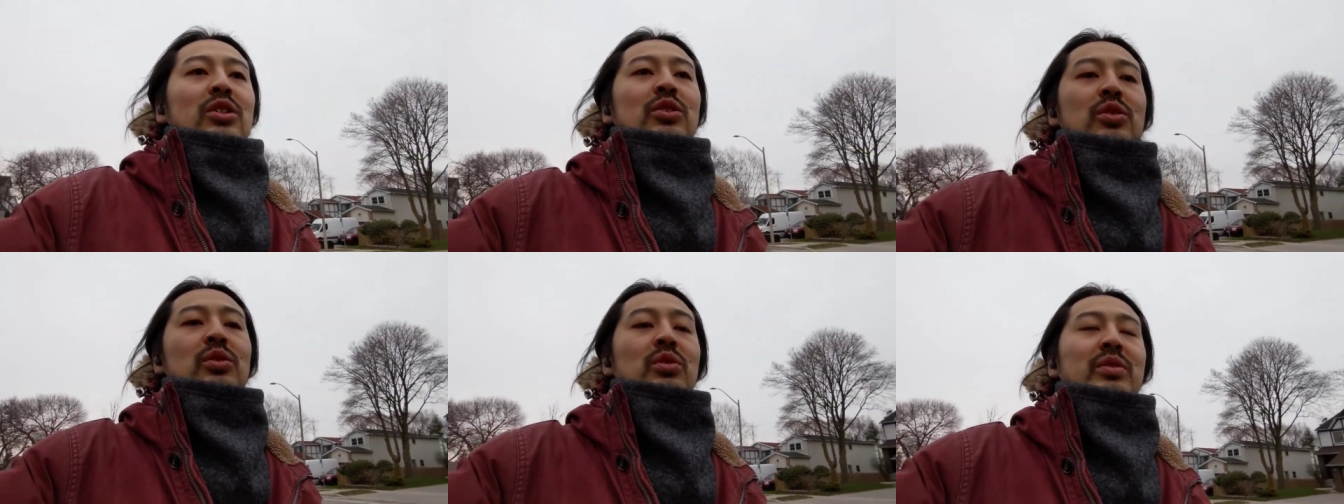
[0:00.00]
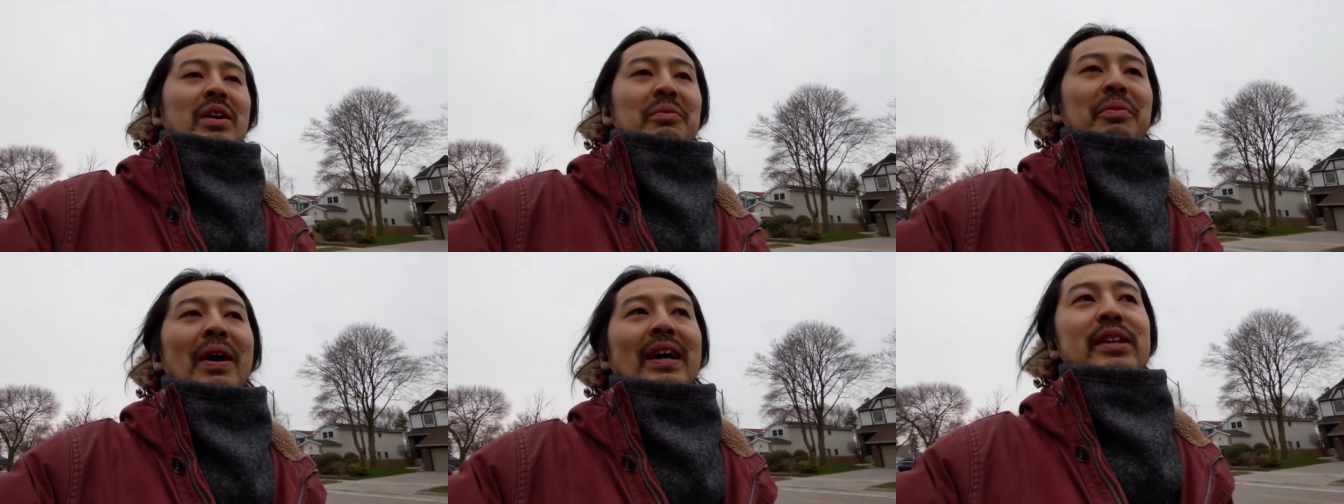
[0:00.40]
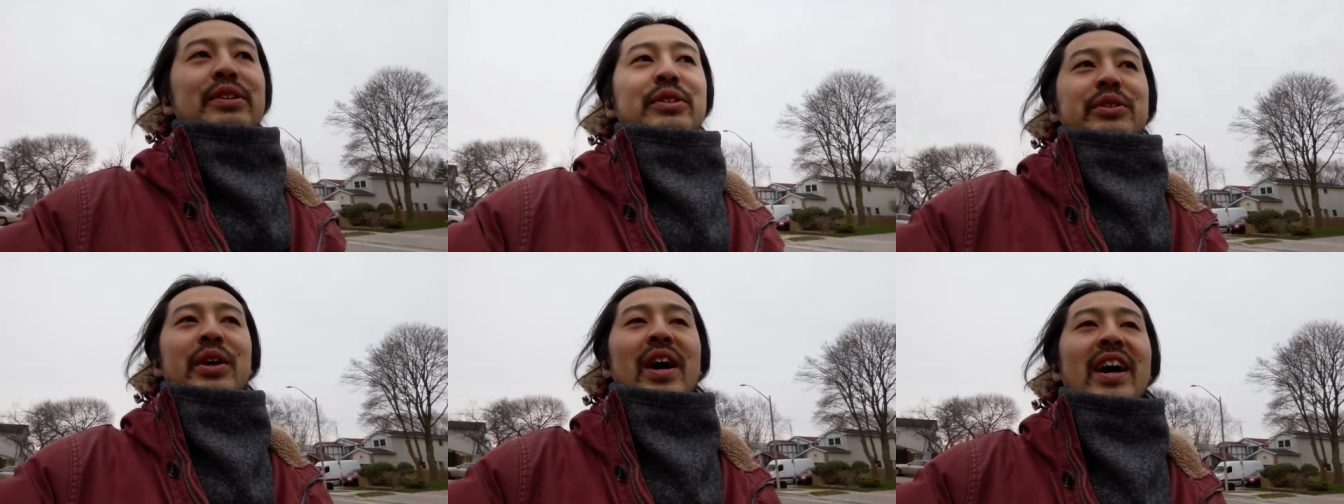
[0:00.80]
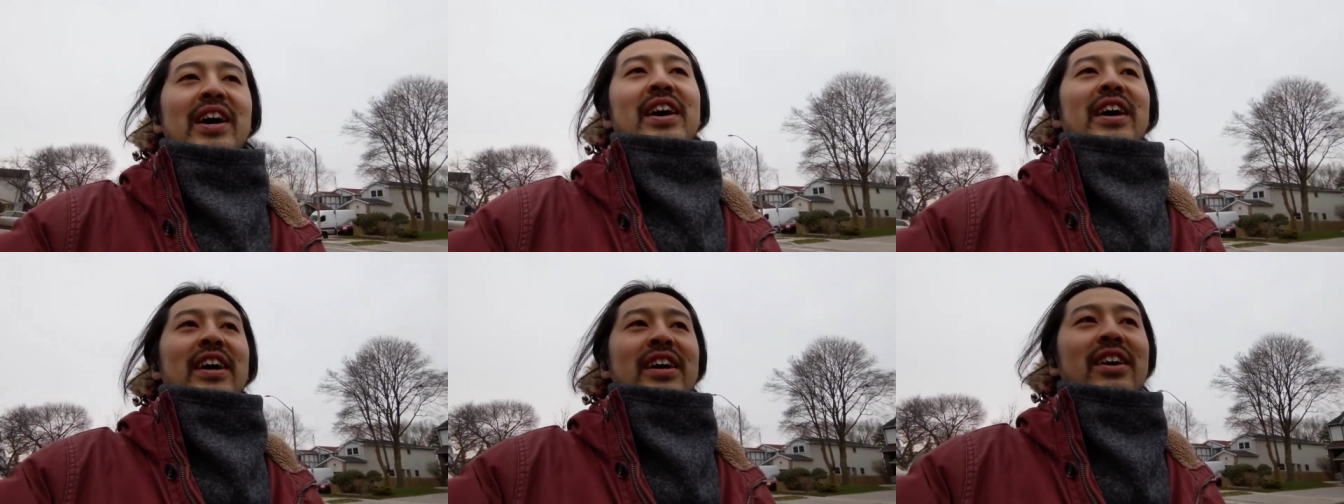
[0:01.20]
to the one you
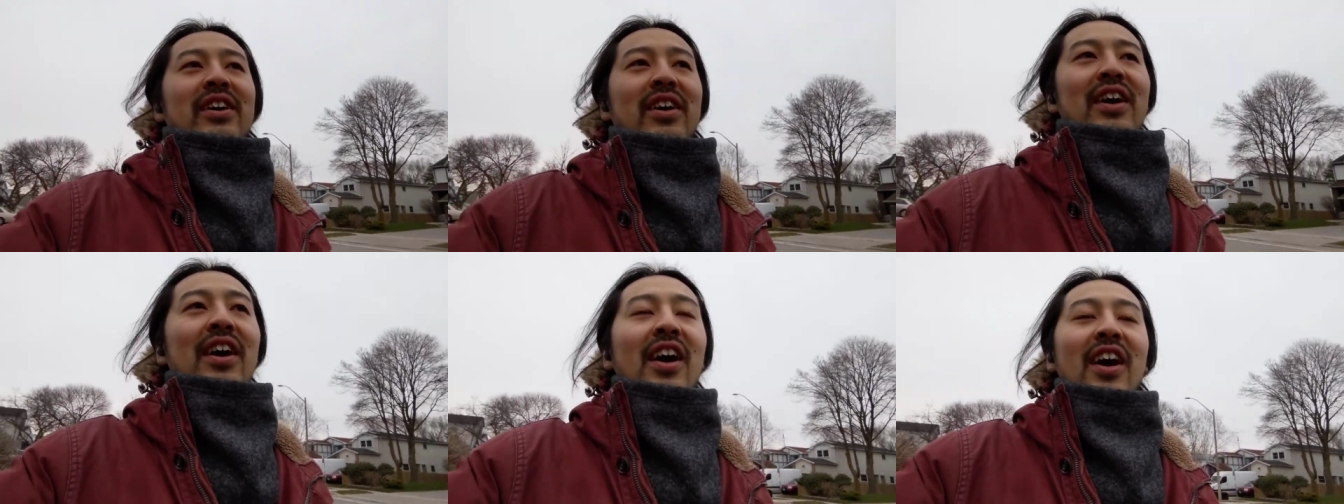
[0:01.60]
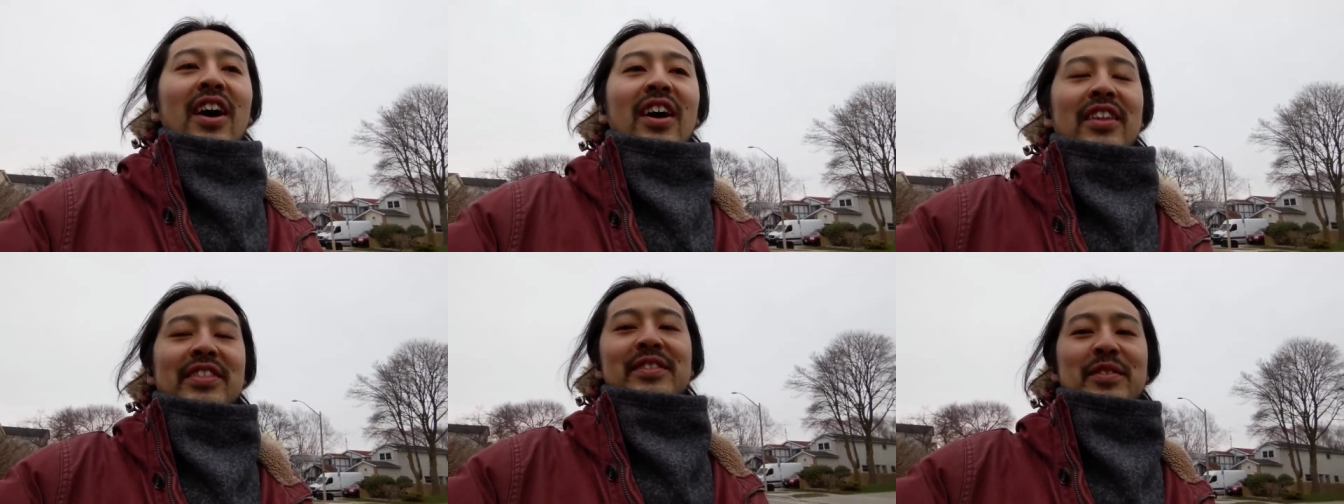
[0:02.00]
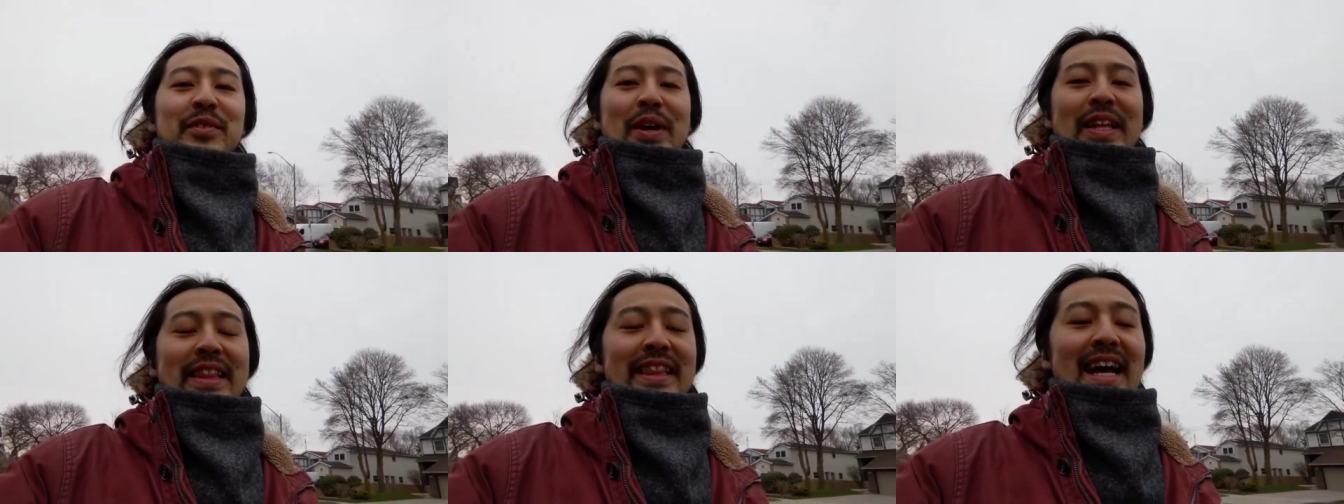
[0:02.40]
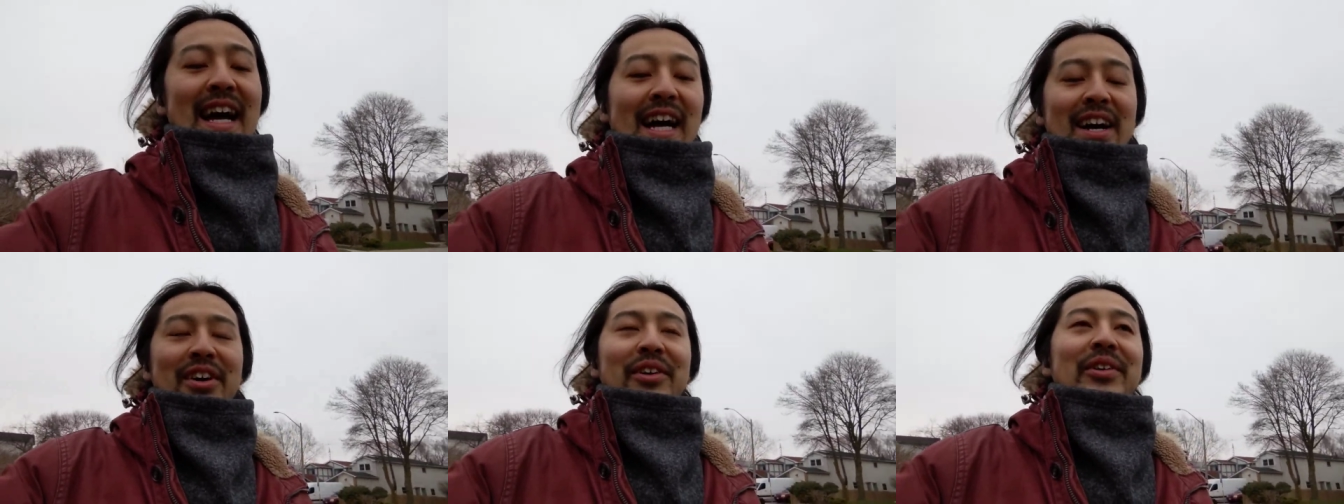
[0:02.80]
are on right
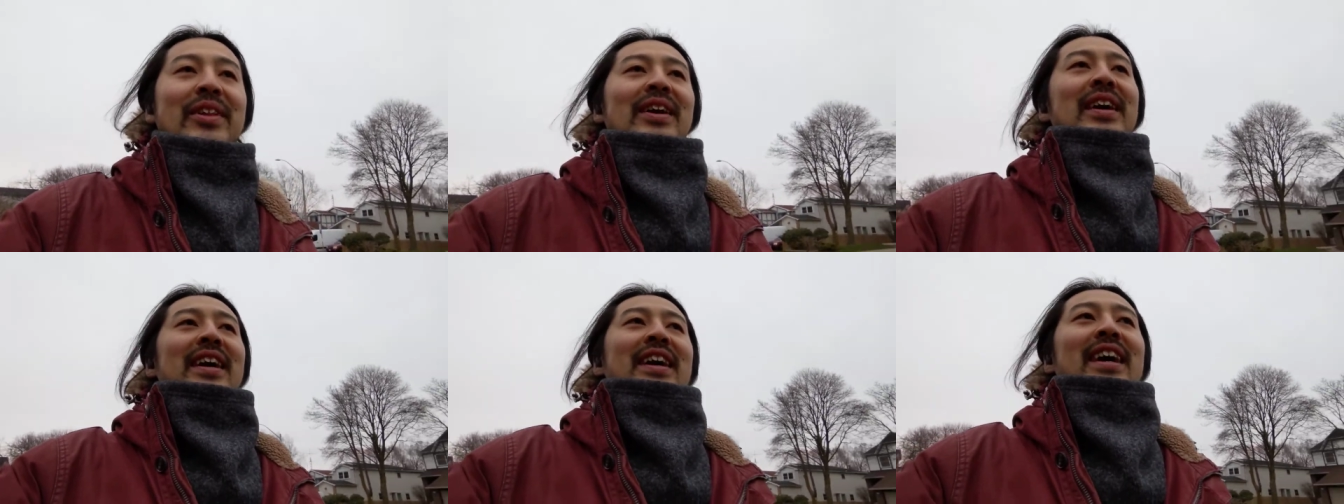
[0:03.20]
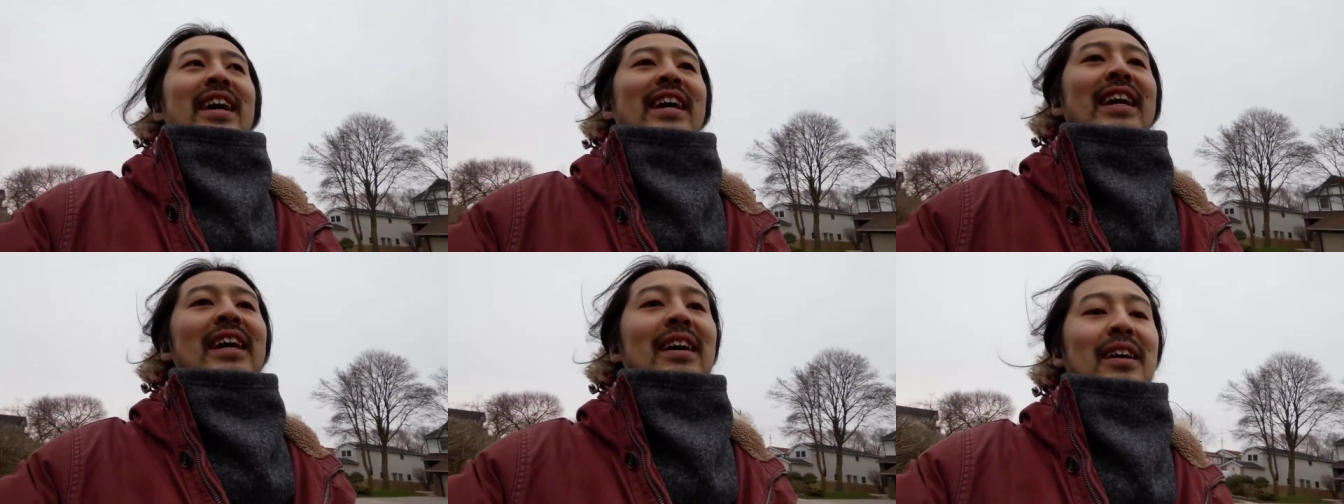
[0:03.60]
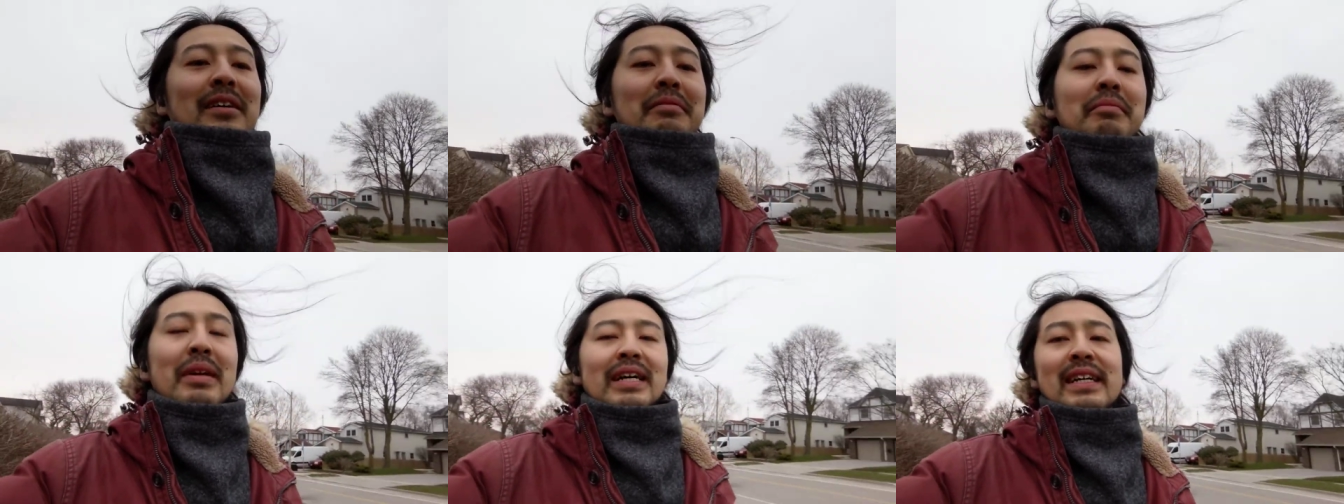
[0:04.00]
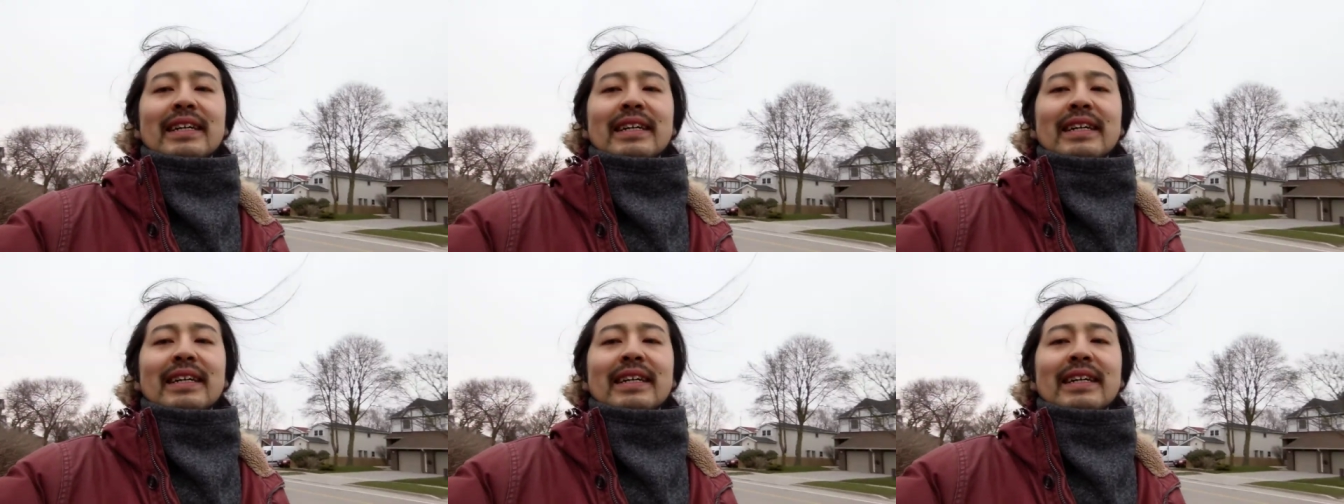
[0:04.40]
now um,